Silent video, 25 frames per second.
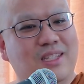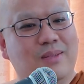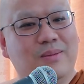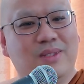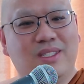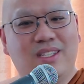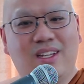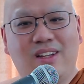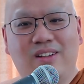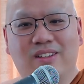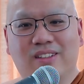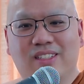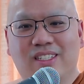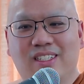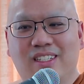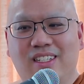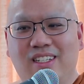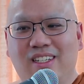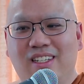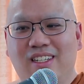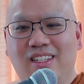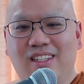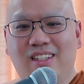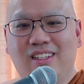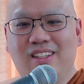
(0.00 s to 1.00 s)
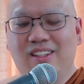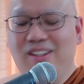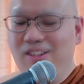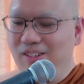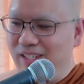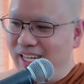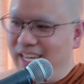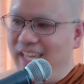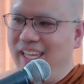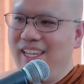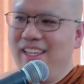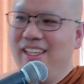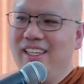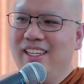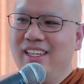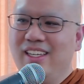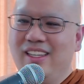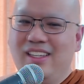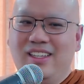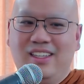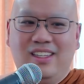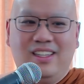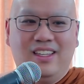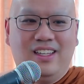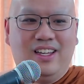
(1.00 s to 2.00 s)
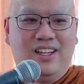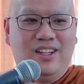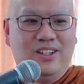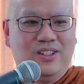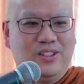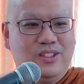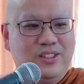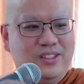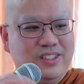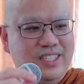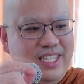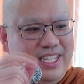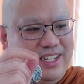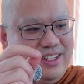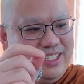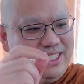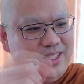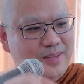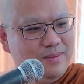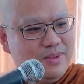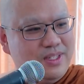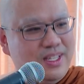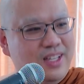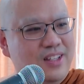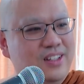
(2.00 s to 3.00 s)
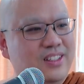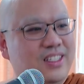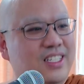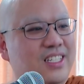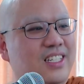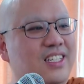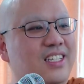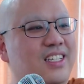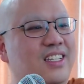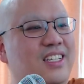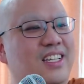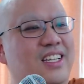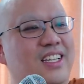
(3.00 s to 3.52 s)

some salt. Okay, uncle, here's some salt.